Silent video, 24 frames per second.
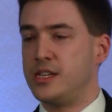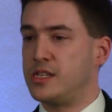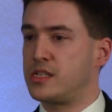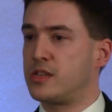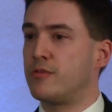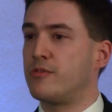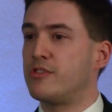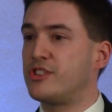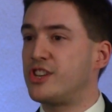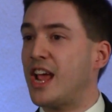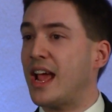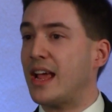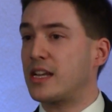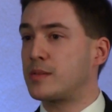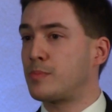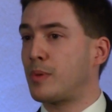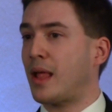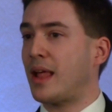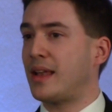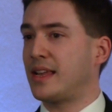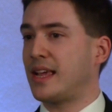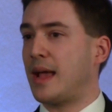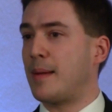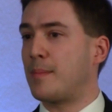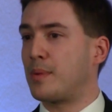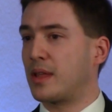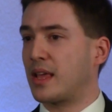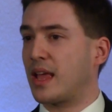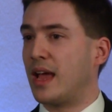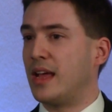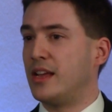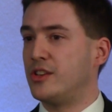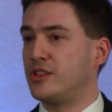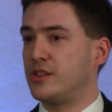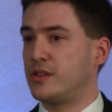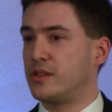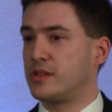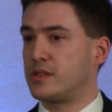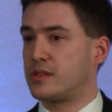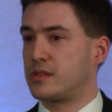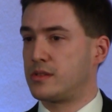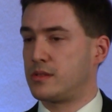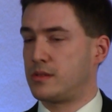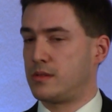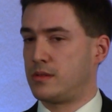to reject planning applications.